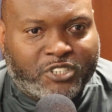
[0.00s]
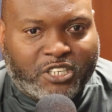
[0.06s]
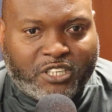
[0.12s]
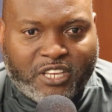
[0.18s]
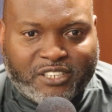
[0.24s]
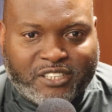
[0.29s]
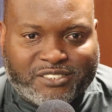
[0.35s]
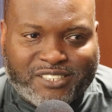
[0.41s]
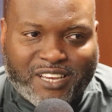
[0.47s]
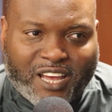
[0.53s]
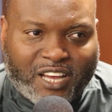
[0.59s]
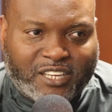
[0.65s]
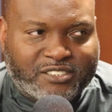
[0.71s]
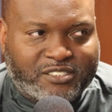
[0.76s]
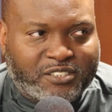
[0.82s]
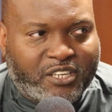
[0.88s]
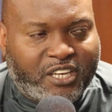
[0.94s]
Could hit
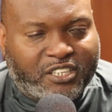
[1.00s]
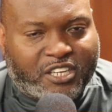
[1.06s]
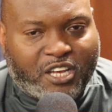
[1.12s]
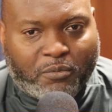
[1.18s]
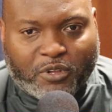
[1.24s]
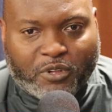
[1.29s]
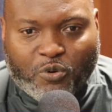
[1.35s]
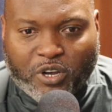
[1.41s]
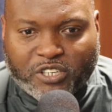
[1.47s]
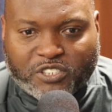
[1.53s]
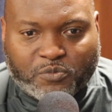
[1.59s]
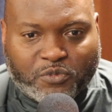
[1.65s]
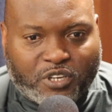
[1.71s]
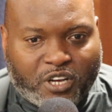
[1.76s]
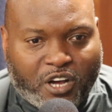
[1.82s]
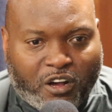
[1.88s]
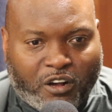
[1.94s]
shots, had a couple of
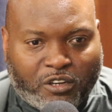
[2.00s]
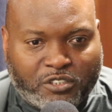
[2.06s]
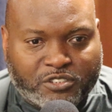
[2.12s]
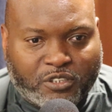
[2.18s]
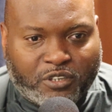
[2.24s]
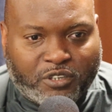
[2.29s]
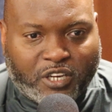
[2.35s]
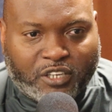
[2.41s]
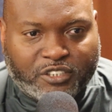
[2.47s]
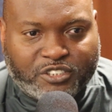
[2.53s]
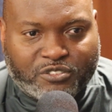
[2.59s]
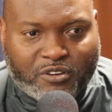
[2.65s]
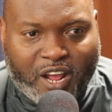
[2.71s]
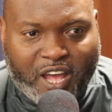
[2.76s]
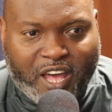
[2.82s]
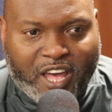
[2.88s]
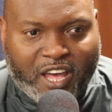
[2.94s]
questionable calls on the
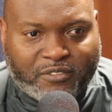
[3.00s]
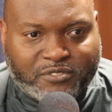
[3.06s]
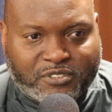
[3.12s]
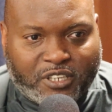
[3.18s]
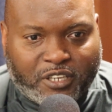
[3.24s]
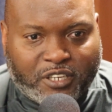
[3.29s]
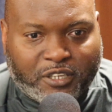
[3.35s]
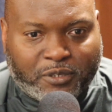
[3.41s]
drives.